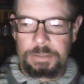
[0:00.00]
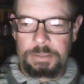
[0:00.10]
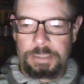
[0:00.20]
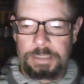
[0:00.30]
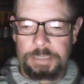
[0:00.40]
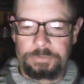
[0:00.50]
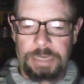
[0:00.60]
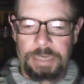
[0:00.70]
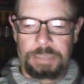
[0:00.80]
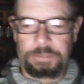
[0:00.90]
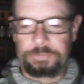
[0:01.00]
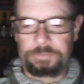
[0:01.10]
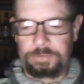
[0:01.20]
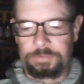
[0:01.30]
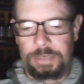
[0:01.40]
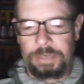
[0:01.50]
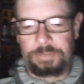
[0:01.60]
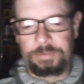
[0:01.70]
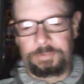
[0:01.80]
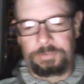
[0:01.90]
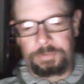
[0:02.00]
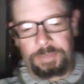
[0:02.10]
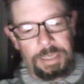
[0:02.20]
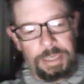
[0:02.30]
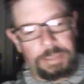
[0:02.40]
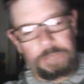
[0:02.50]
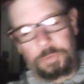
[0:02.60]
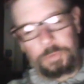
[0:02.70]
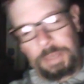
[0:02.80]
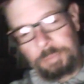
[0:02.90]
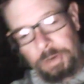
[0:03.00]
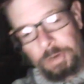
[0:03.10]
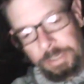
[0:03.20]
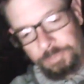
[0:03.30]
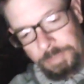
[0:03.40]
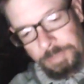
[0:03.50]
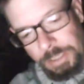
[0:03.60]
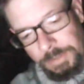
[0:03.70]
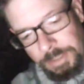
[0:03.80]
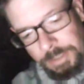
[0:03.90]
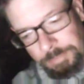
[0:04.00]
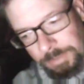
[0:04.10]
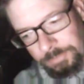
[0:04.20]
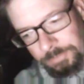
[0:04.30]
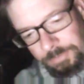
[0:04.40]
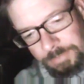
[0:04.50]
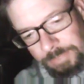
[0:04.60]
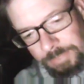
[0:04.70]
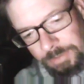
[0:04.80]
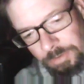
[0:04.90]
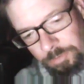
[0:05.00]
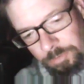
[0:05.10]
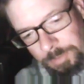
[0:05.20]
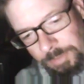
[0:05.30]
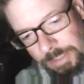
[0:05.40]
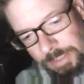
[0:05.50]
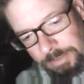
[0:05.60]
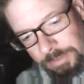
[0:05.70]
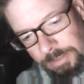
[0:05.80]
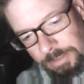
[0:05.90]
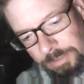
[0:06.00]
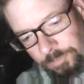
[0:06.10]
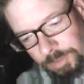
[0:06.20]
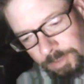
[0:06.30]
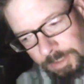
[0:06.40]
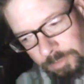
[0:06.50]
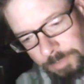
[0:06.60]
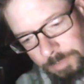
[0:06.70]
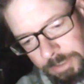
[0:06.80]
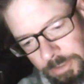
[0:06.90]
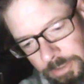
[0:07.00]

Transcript: in Scotland since 1968. That's when they bought it from another company. So that's how long it's been around. At least 50 years, but you know